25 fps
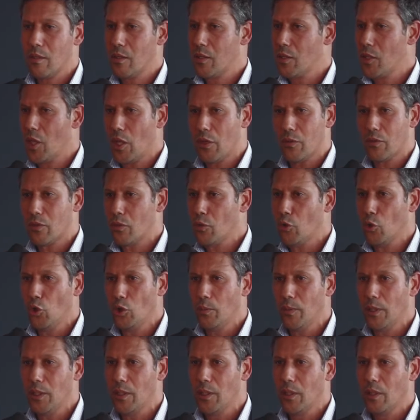is not
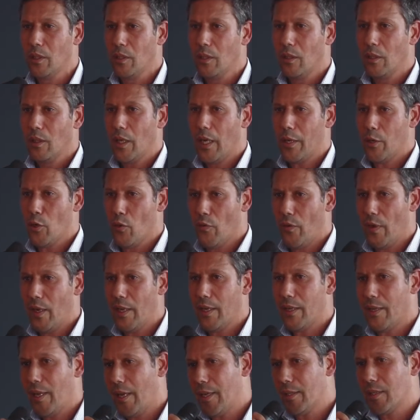normal and you
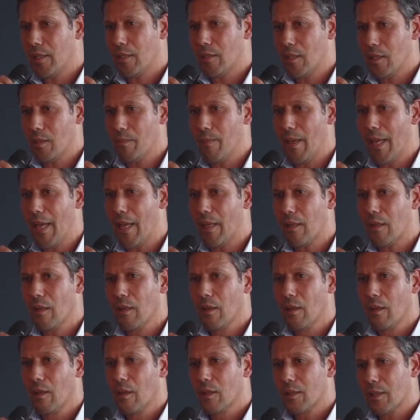validate it is bad,
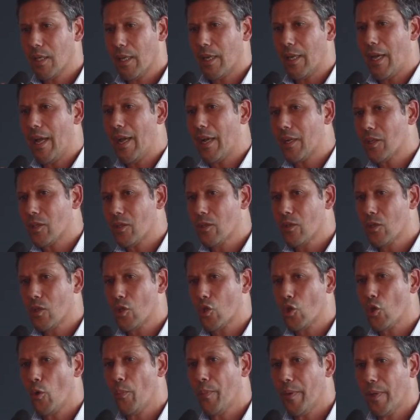take action,
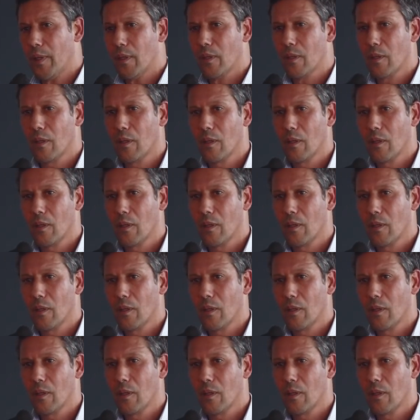stop it.